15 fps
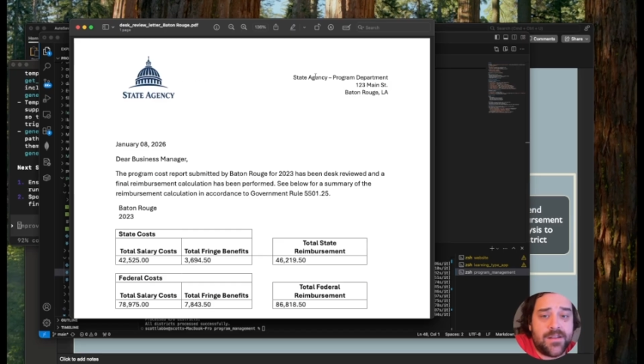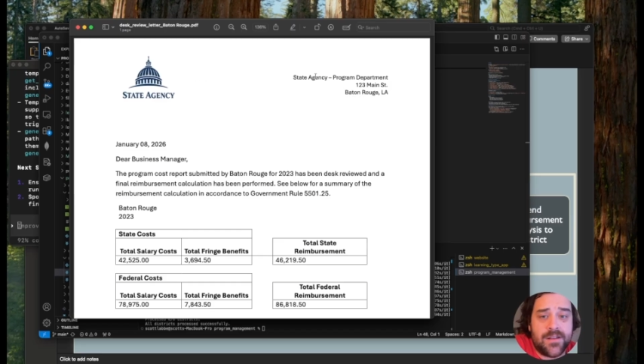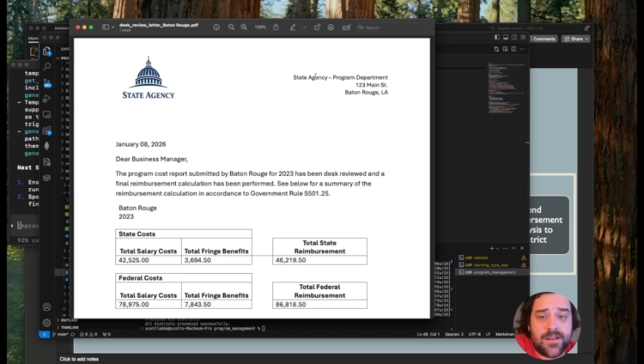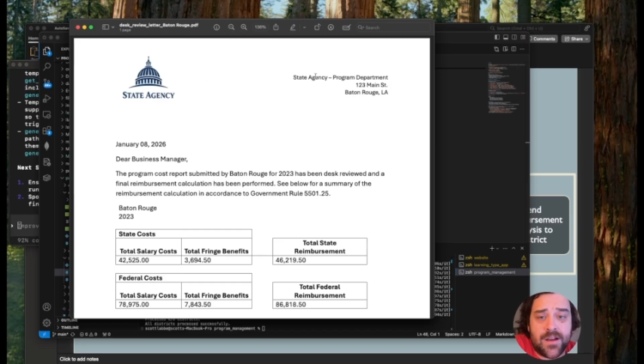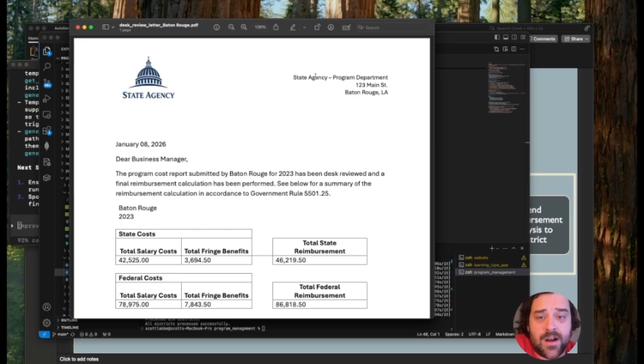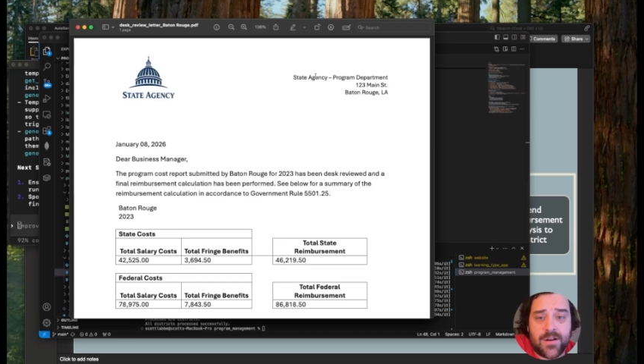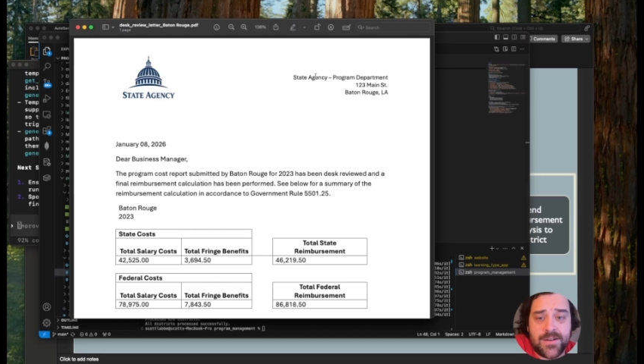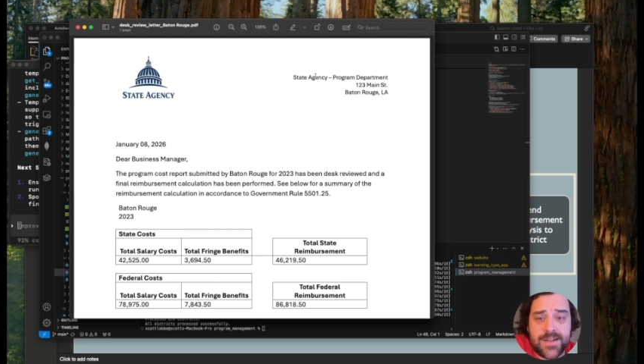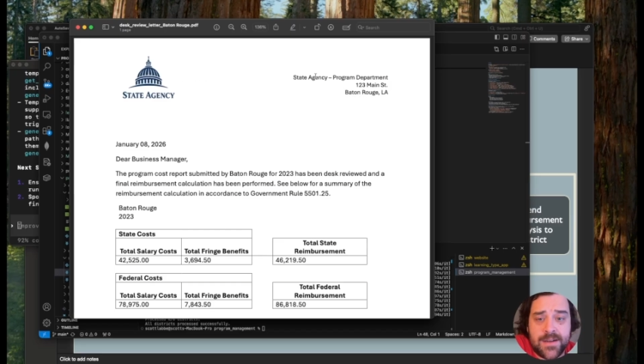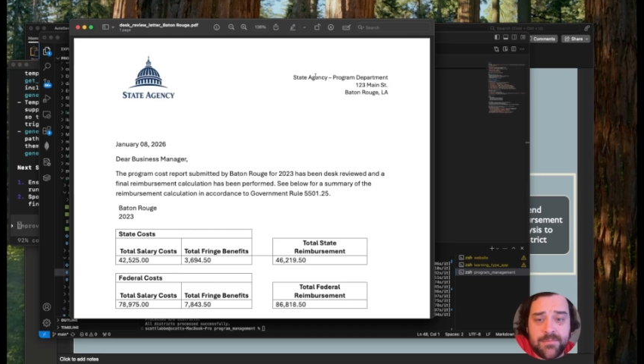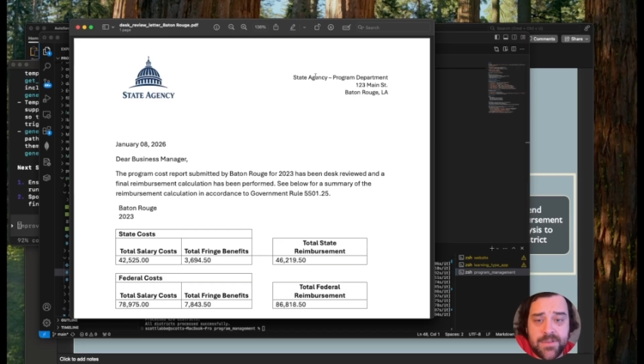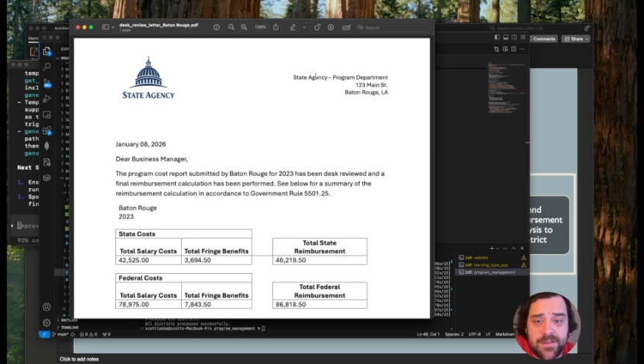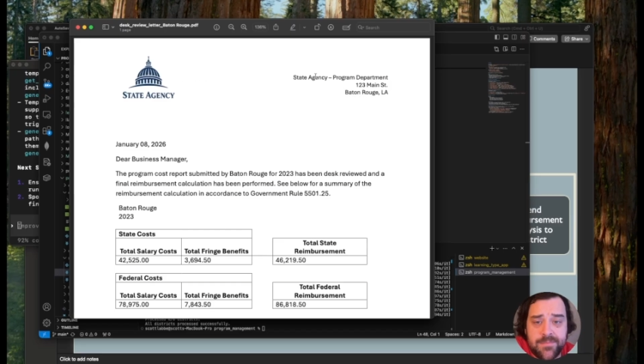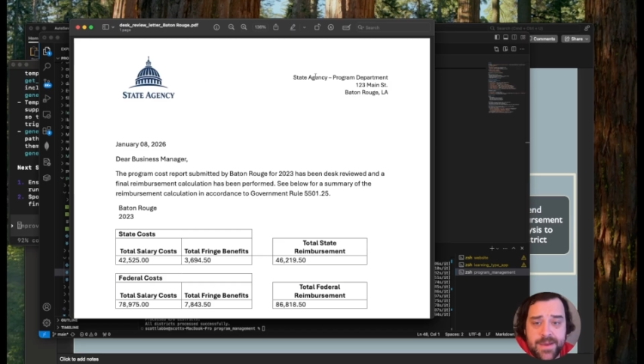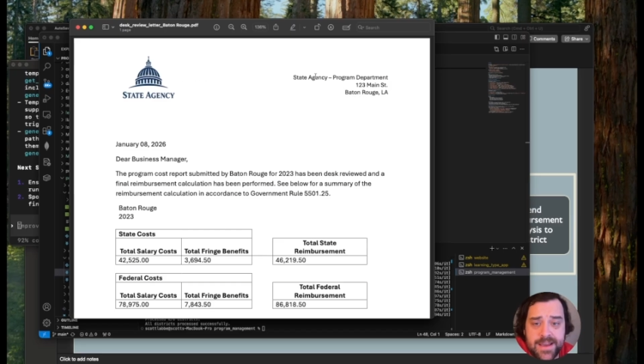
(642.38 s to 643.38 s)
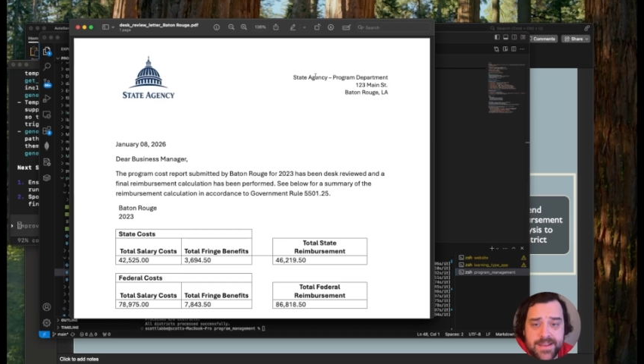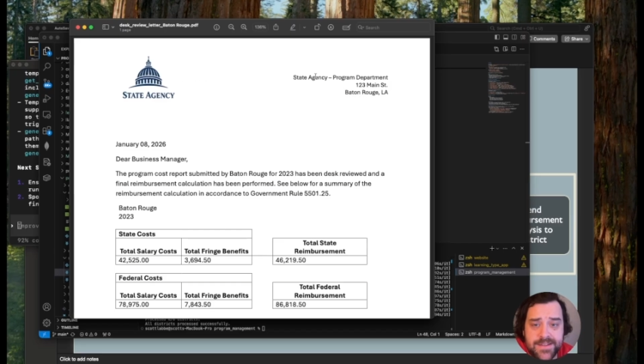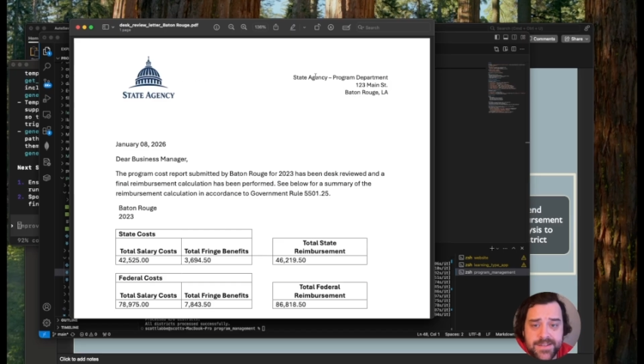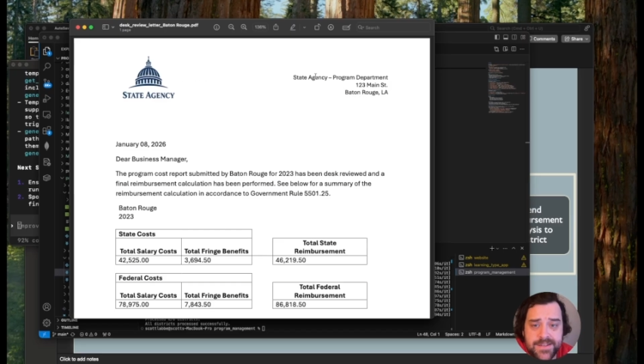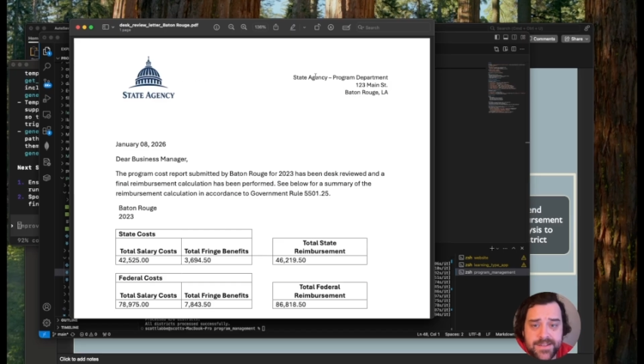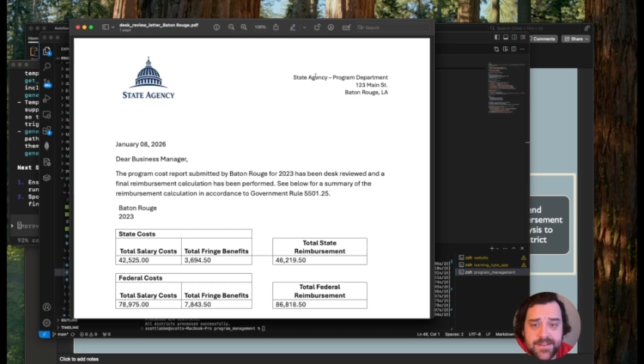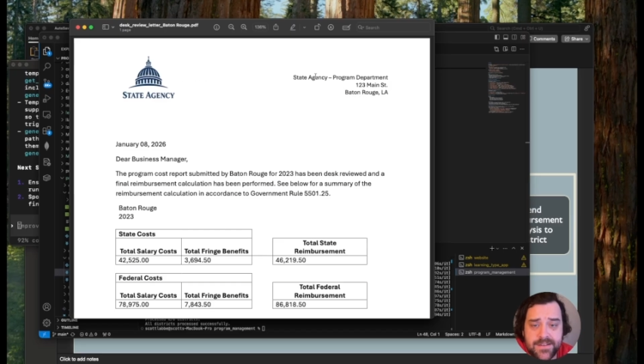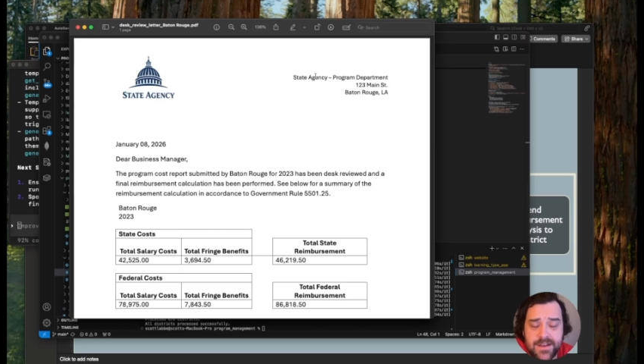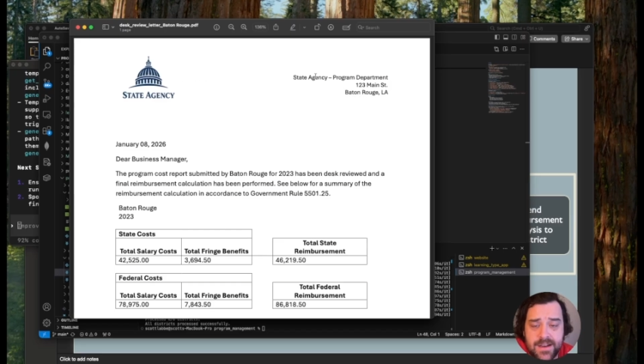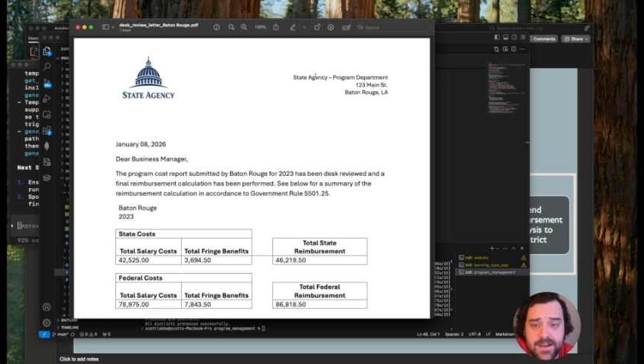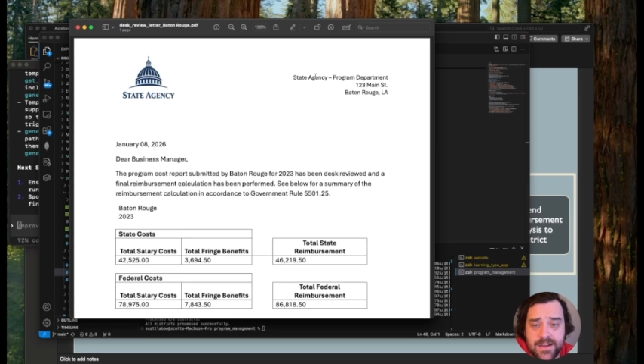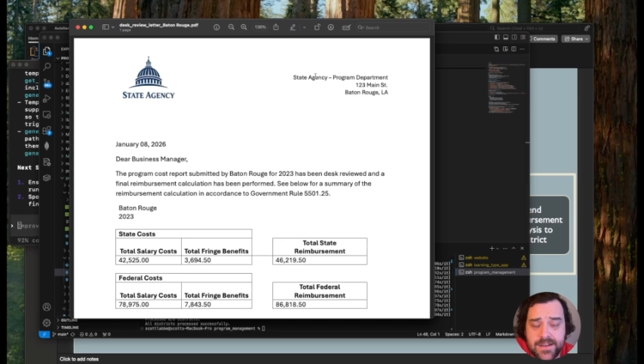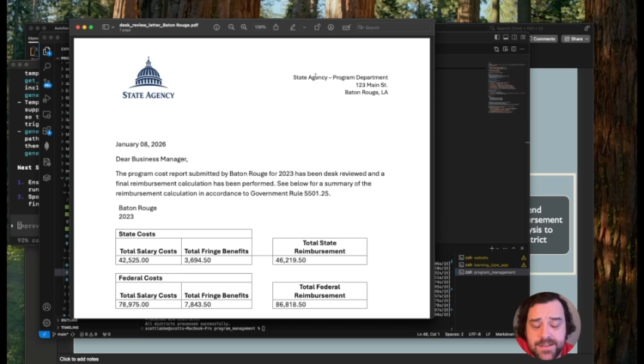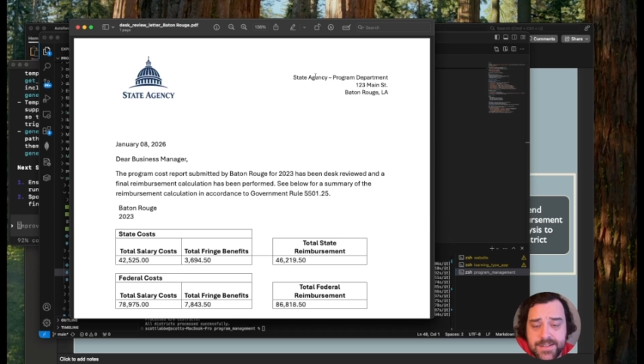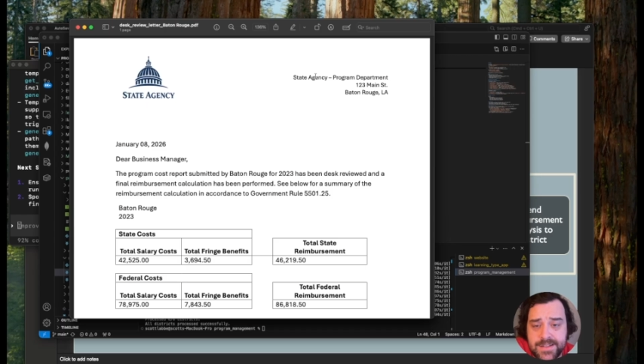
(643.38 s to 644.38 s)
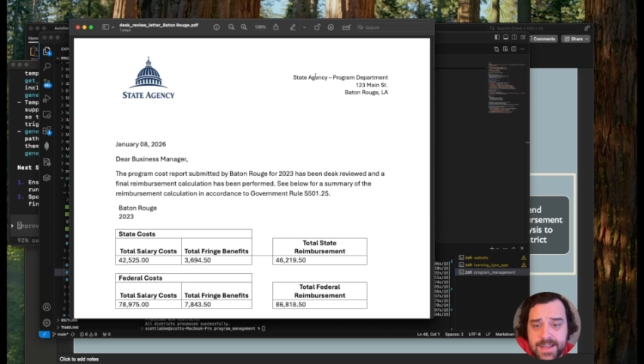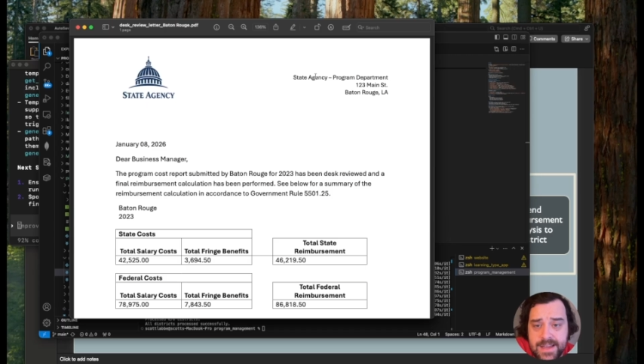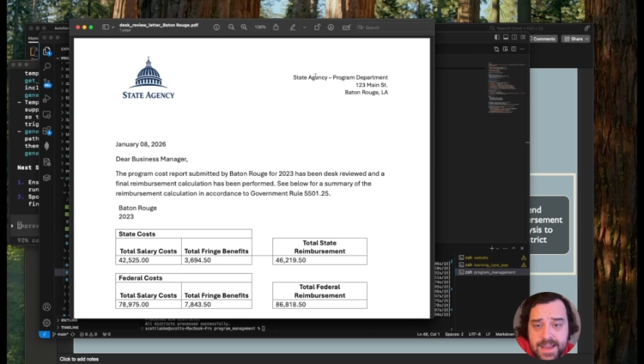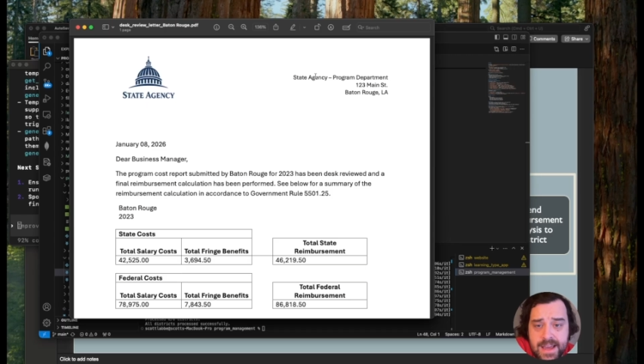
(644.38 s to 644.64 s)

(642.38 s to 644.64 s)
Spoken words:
template-based state